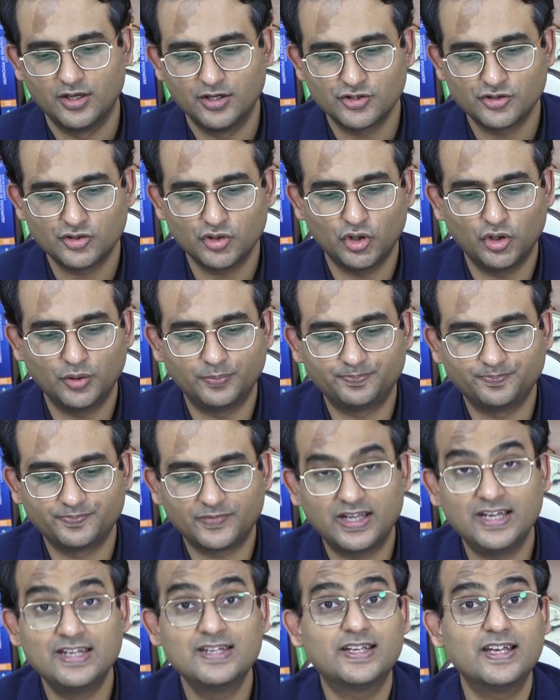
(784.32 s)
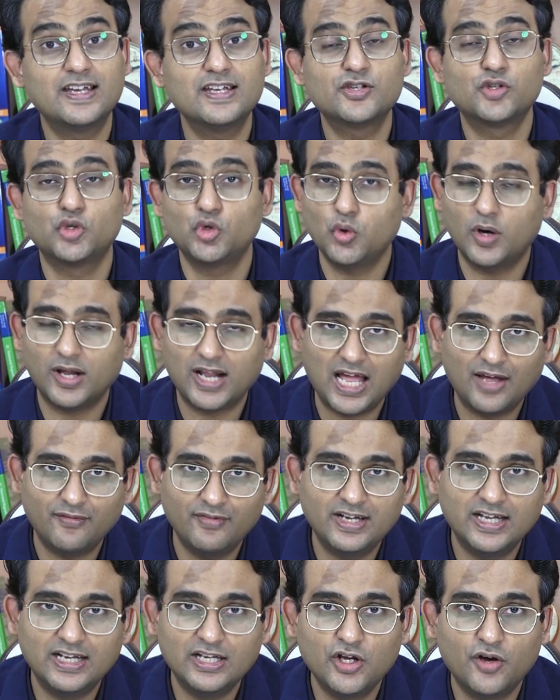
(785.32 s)
So in case you are
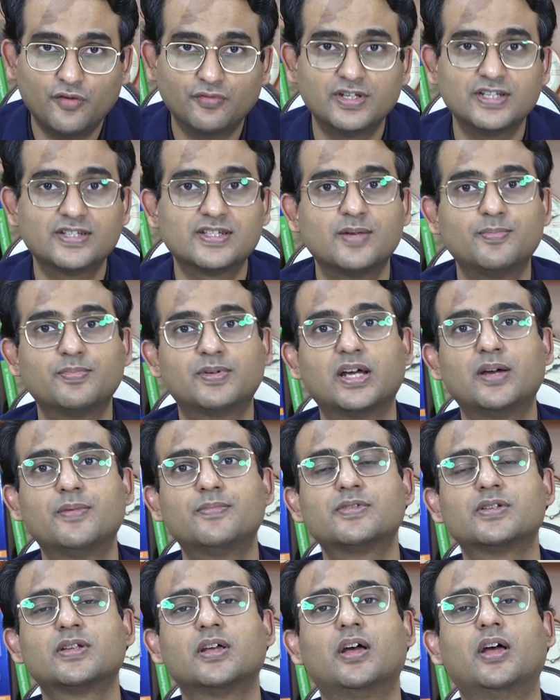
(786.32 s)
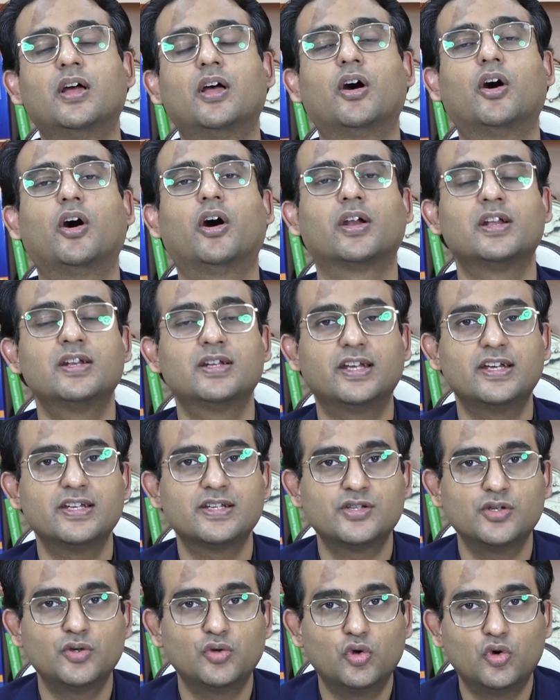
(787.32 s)
having any of these symptoms, or in
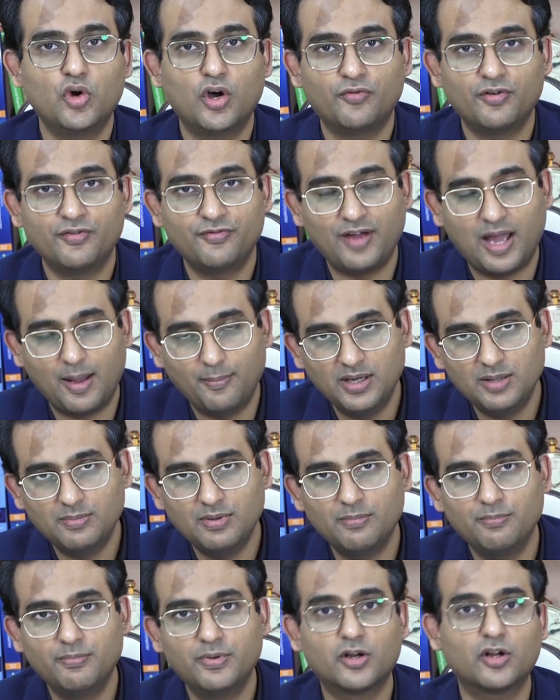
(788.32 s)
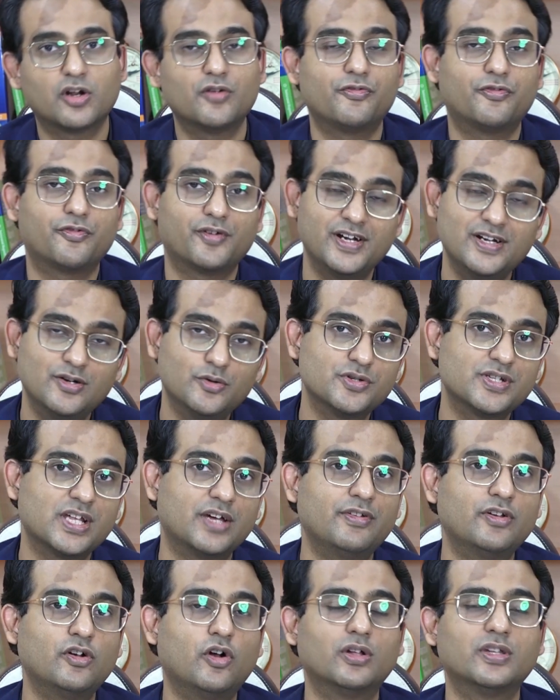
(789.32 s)
case you know of a family member or a friend who is
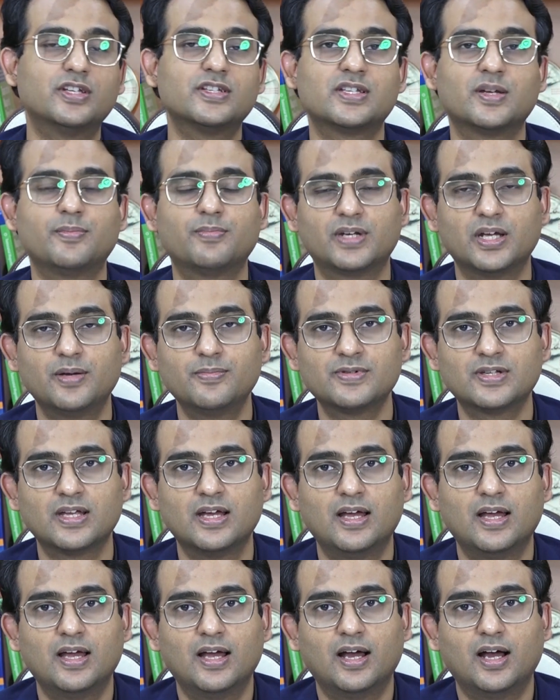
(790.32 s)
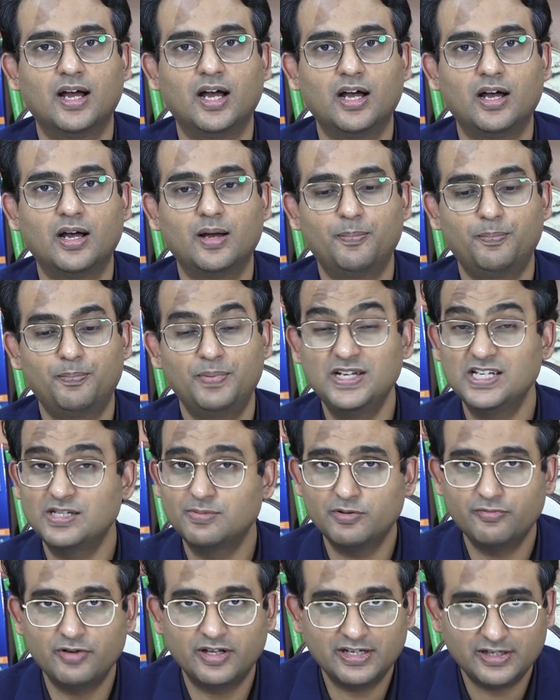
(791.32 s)
having all these symptoms, please
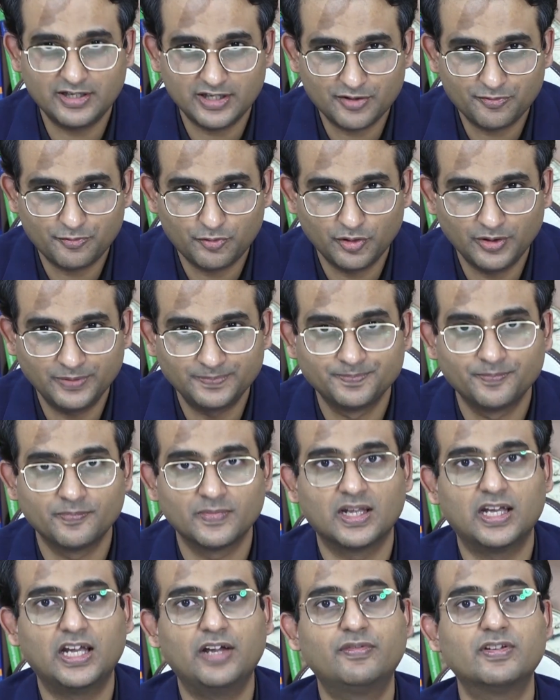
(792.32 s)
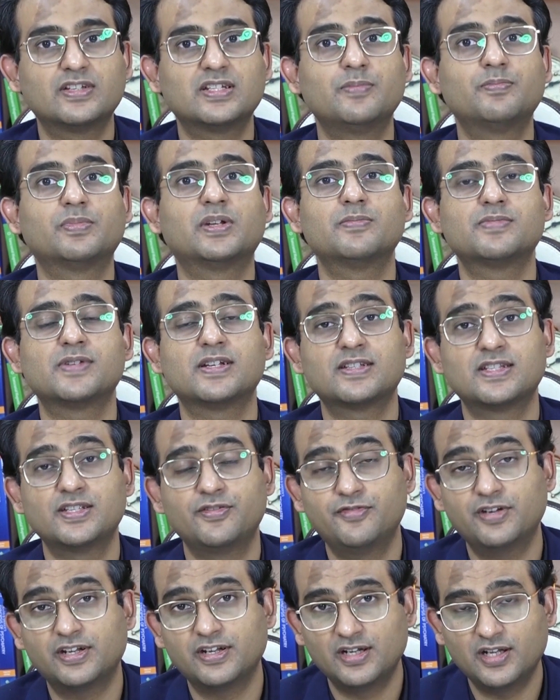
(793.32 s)
be very careful. If the symptoms are
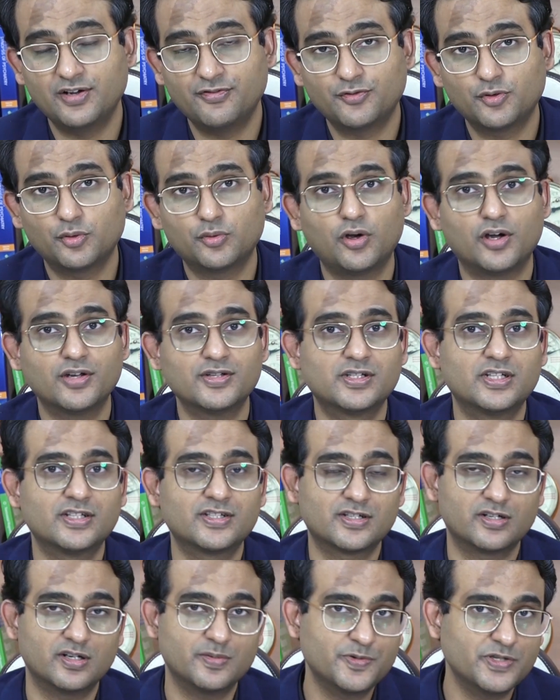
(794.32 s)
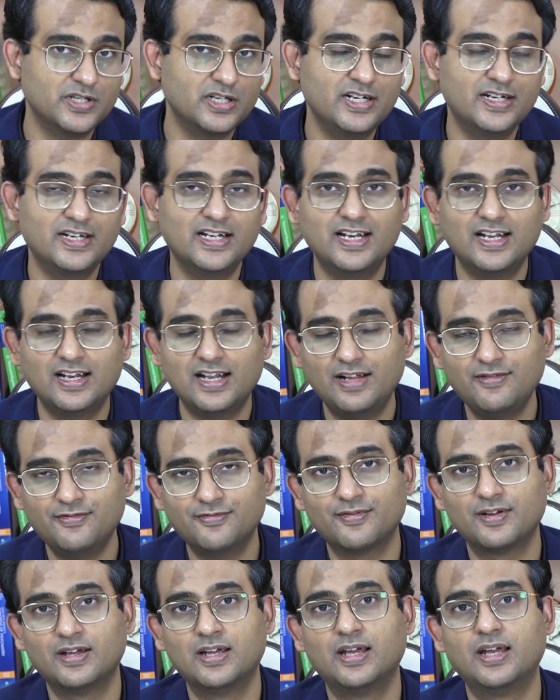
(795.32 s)
severe enough to cause disruption in daily
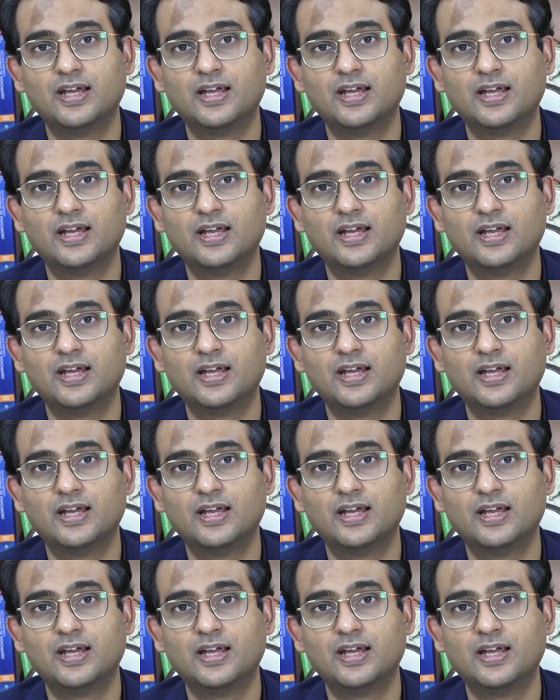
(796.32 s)
life,